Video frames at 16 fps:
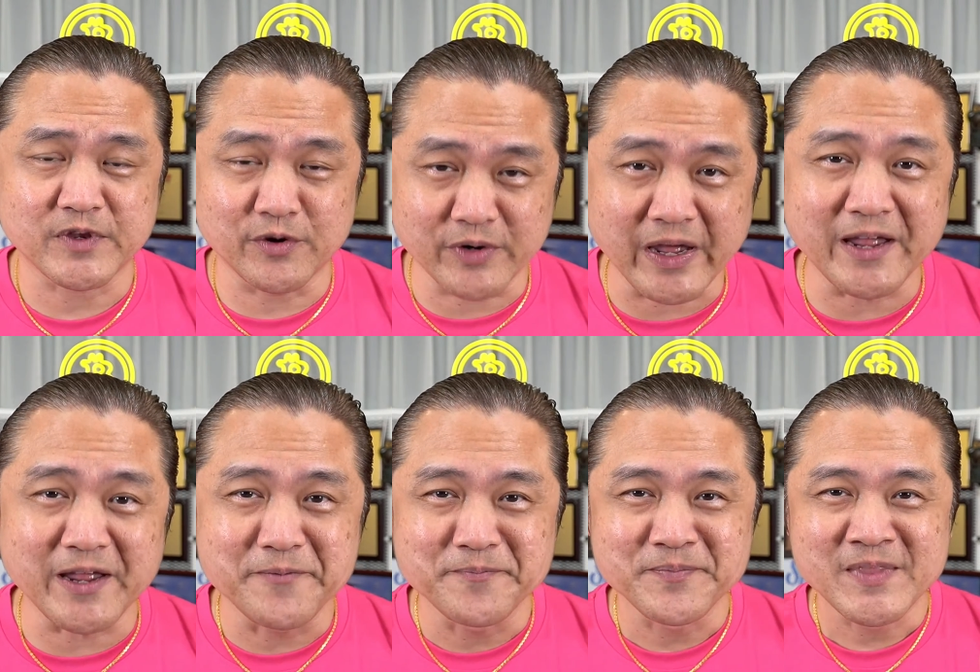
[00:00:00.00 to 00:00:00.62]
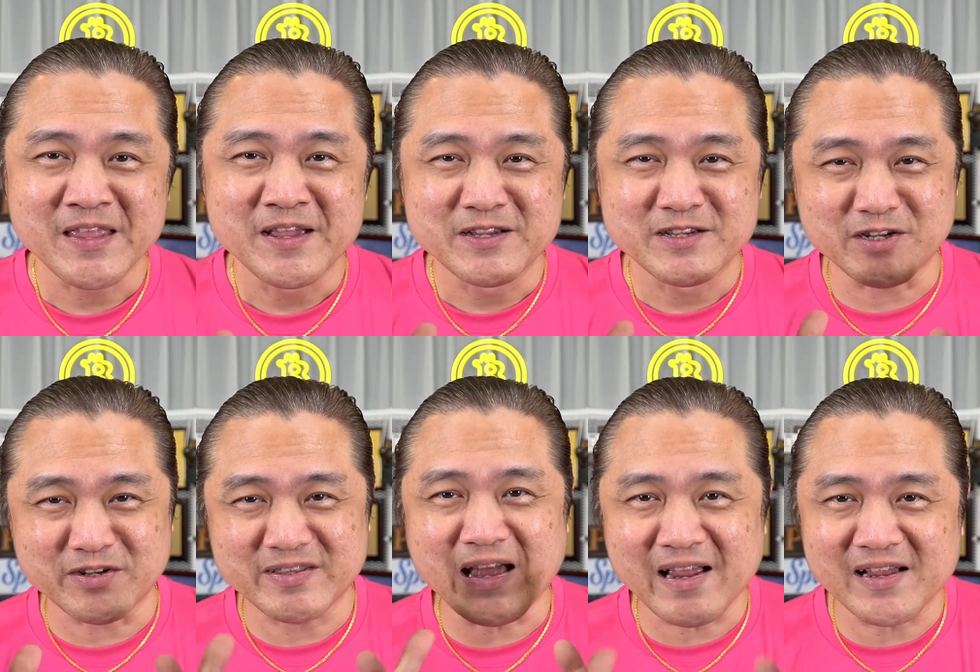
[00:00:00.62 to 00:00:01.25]
Okay,
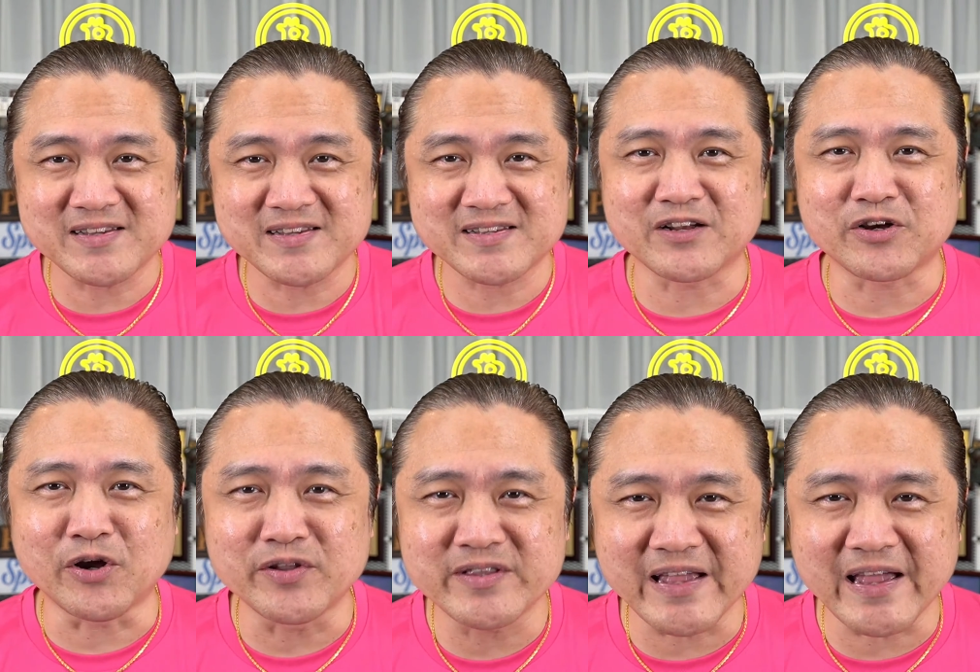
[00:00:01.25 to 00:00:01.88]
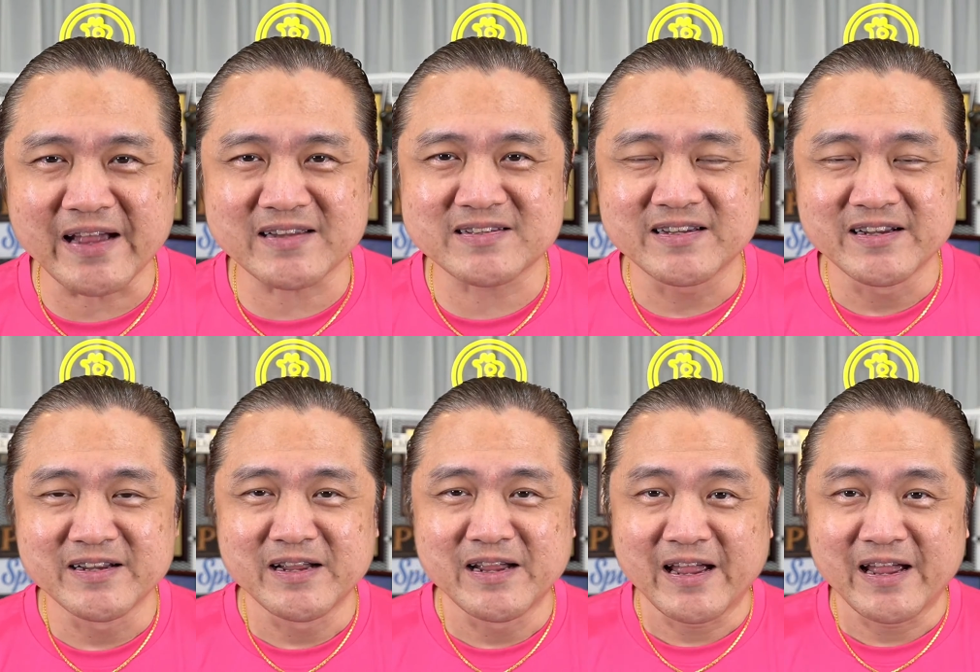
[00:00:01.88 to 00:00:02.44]
so that is the context.